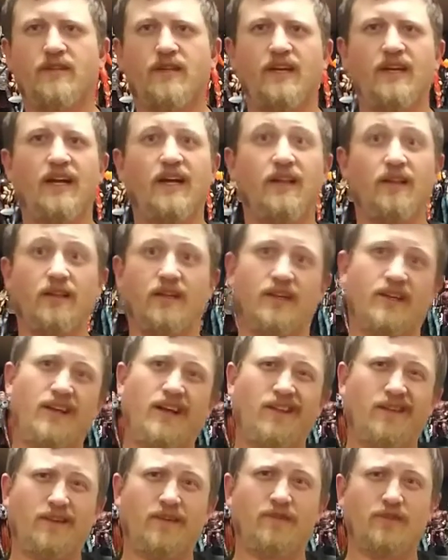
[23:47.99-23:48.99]
And I, and
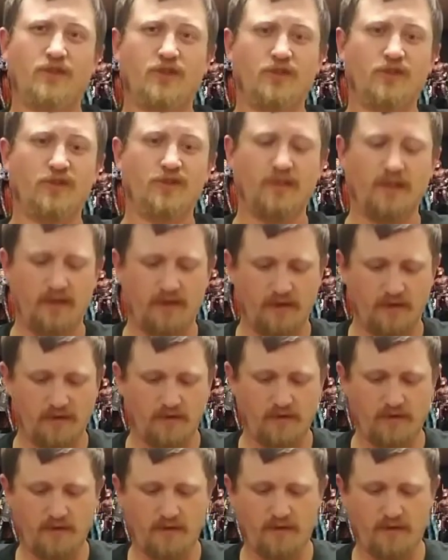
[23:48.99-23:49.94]
I love the shirts they do.